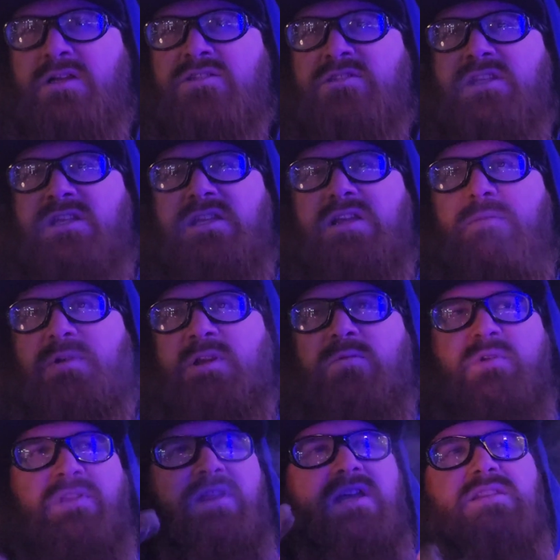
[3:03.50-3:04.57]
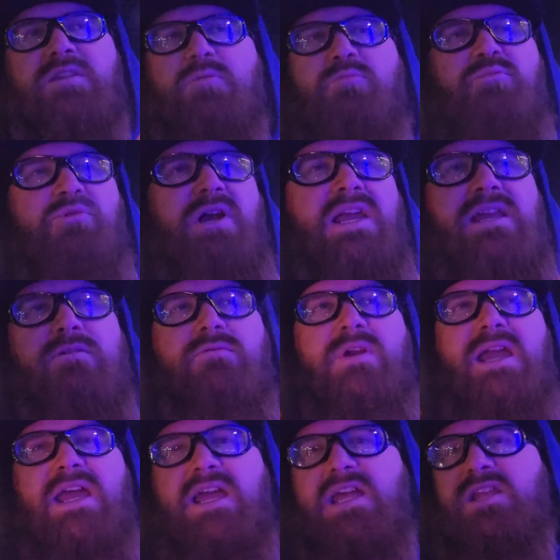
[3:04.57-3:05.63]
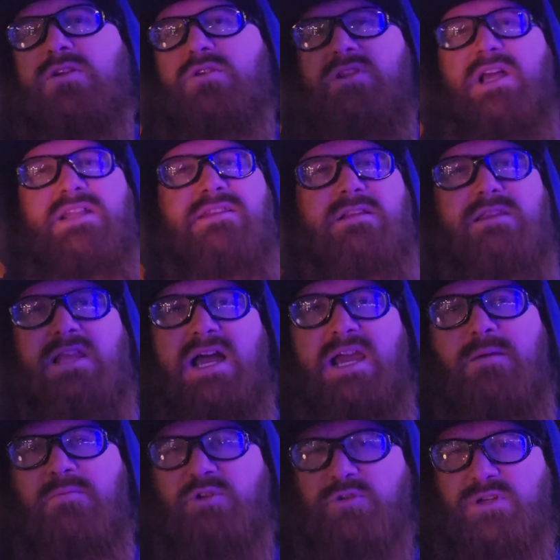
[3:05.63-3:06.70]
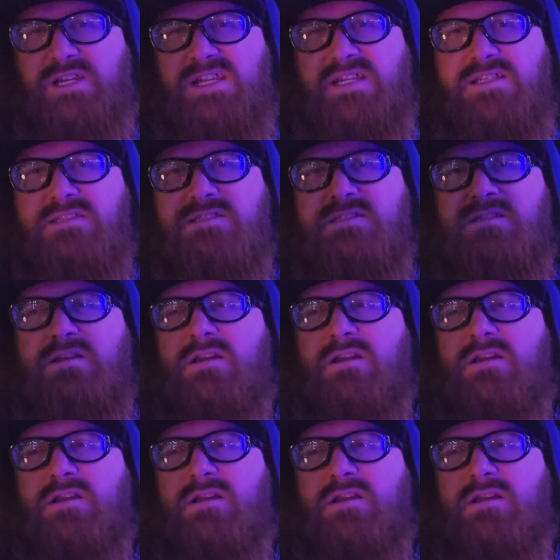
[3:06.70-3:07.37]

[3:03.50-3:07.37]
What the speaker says: So they come in with like the bright red or like the lime greens.